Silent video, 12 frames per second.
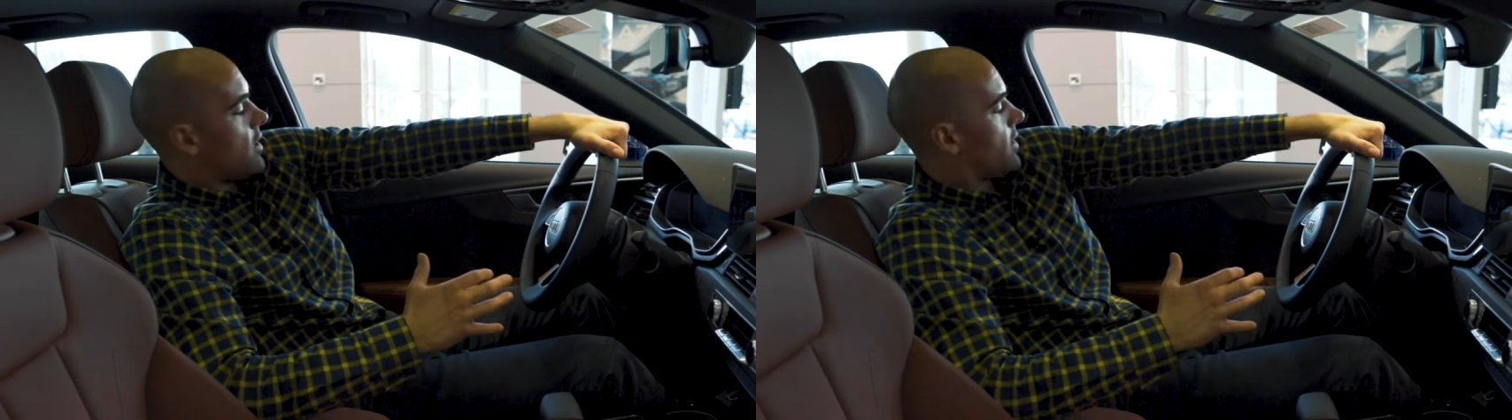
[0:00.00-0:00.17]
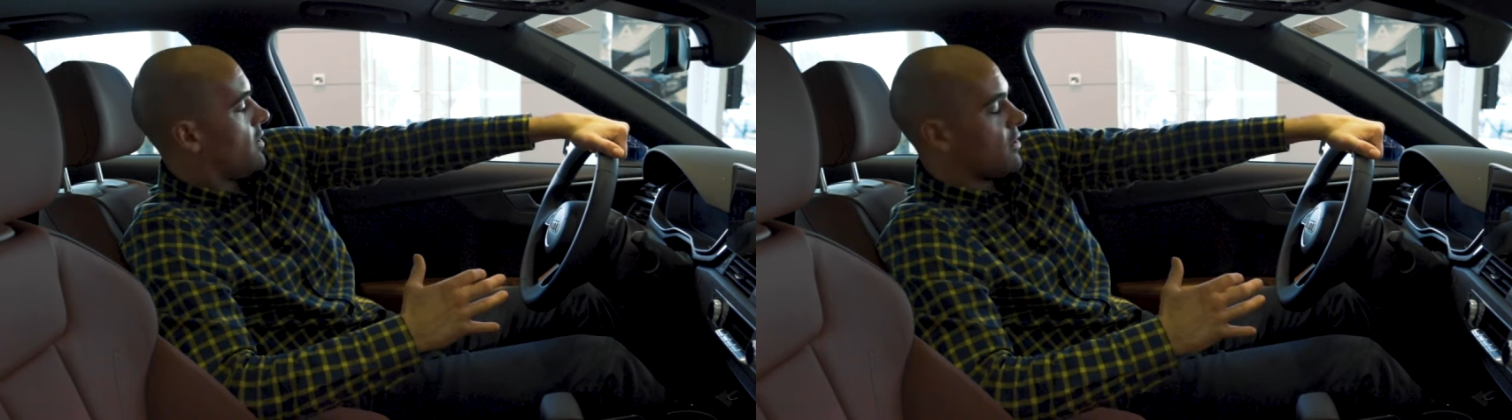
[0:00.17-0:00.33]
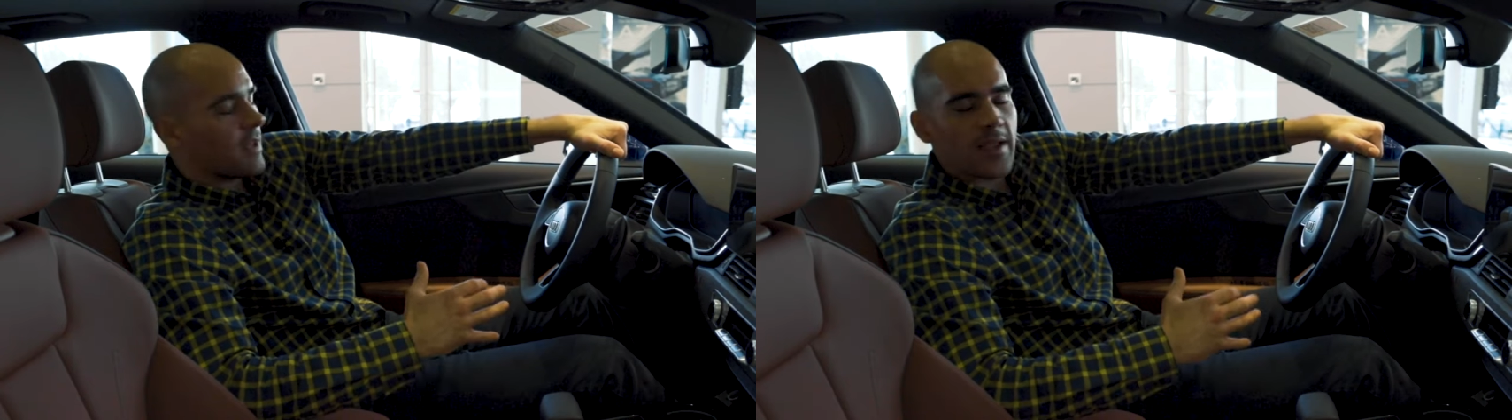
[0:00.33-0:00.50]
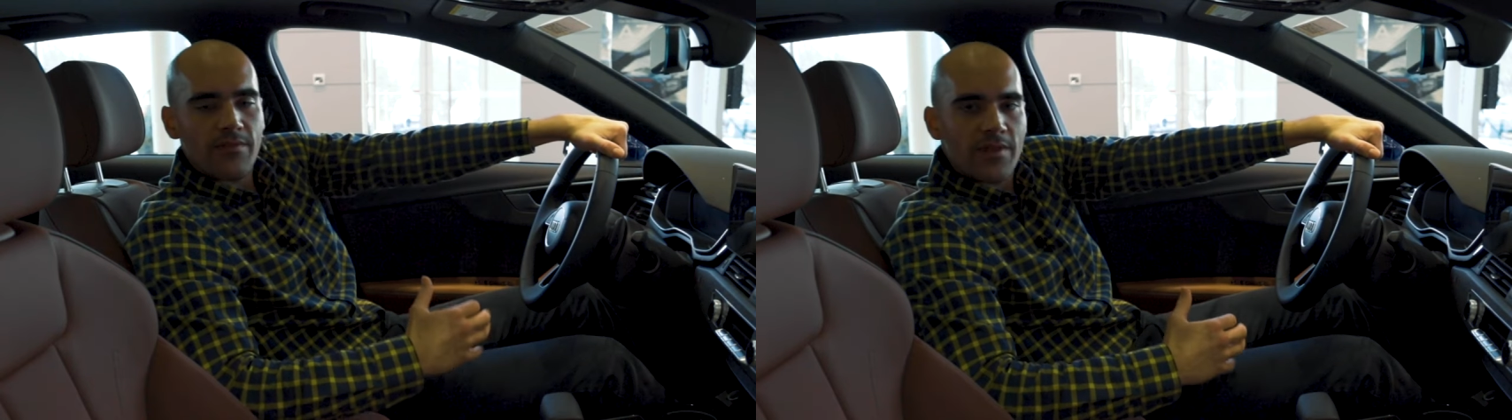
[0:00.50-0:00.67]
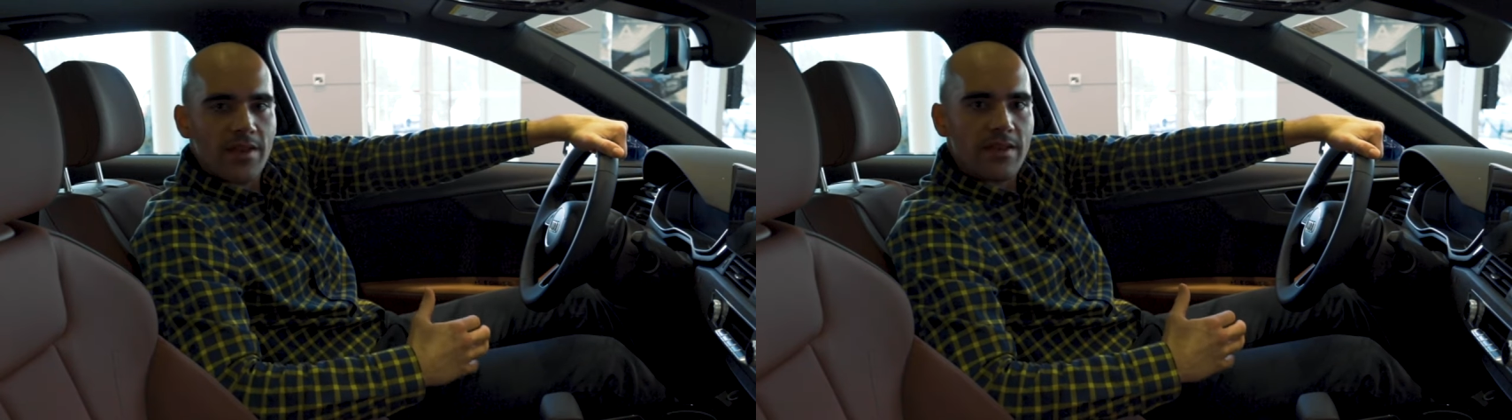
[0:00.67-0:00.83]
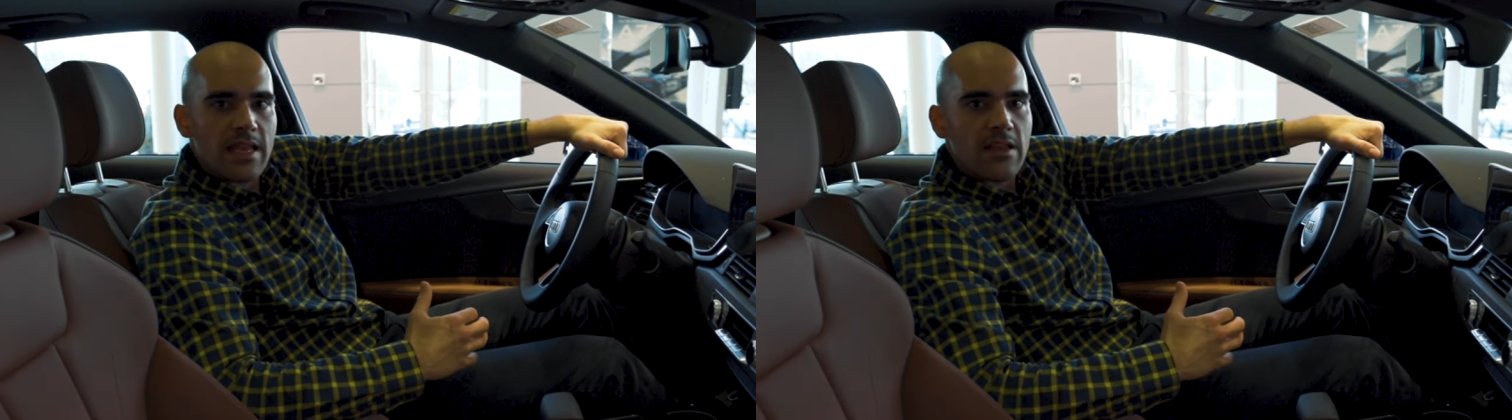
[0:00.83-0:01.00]
look, you look like
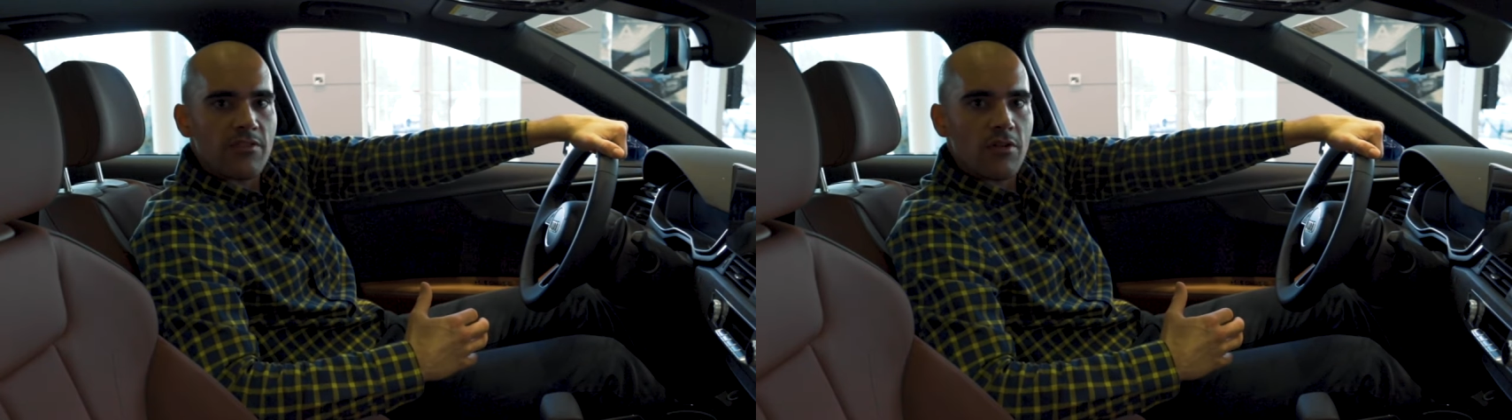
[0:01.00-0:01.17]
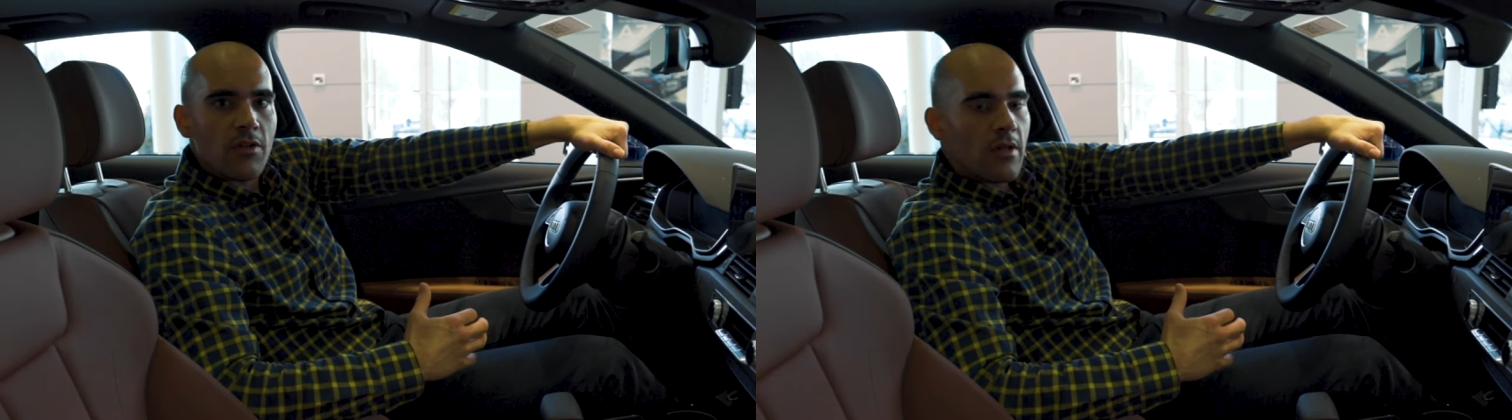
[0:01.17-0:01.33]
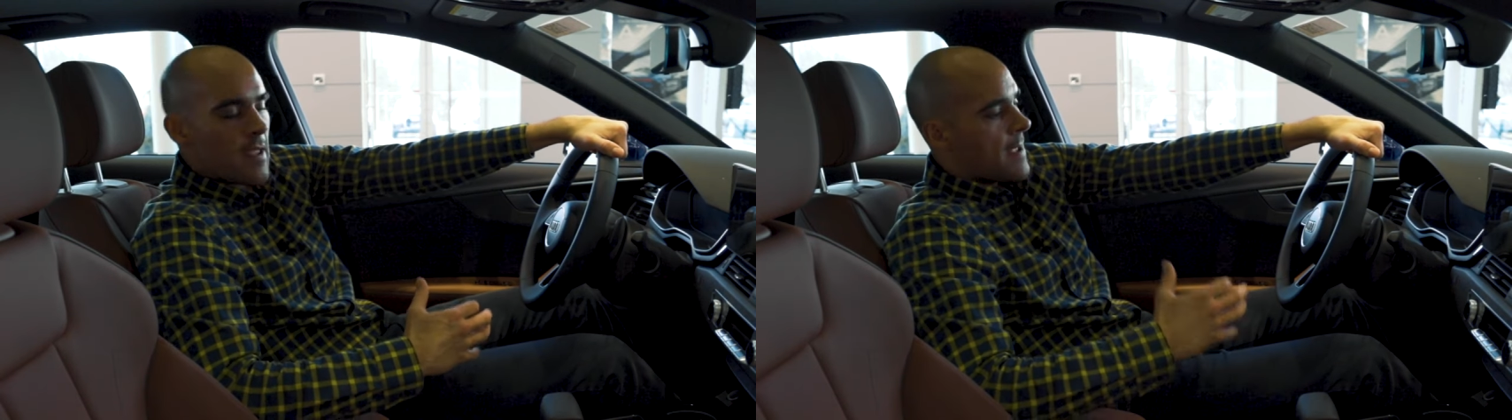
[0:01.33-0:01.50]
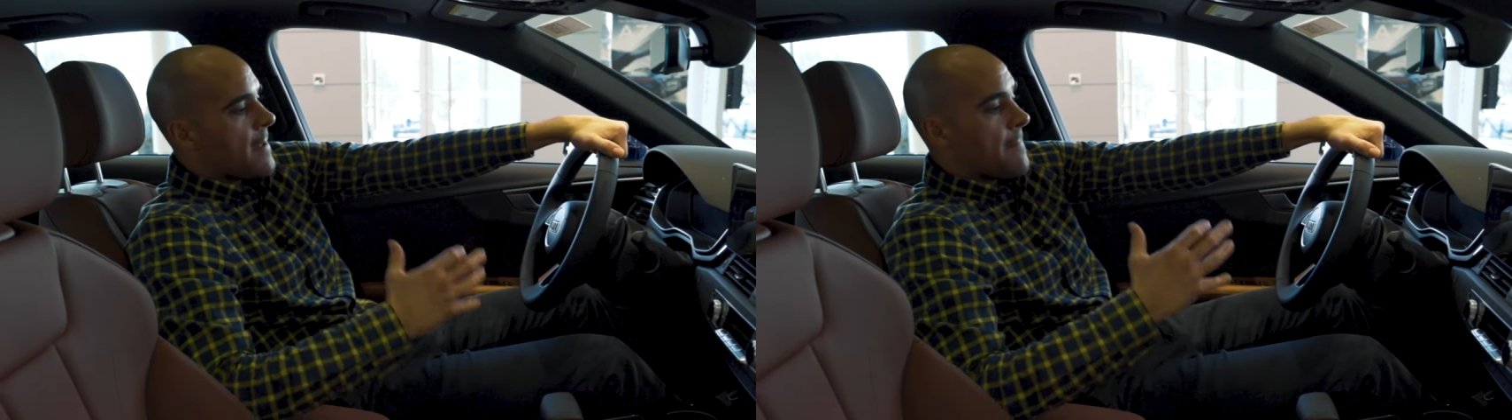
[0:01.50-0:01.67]
Vin Diesel.